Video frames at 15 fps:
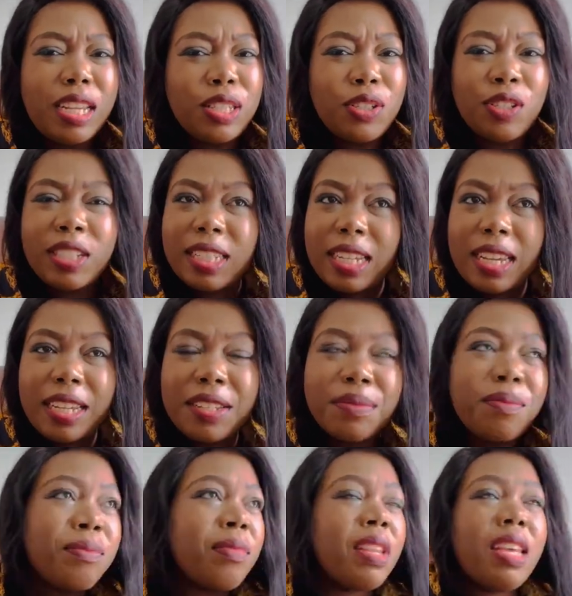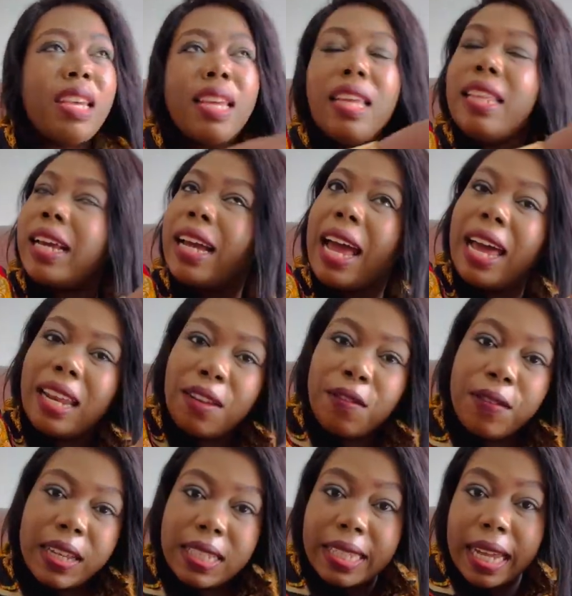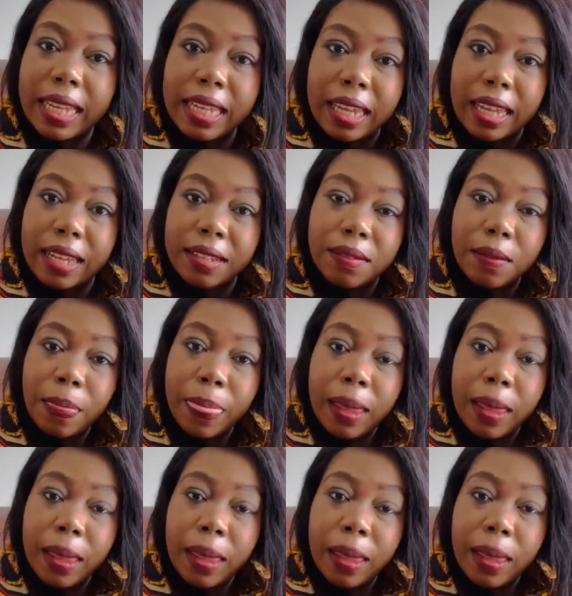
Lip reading: it's your day. The car reversed again.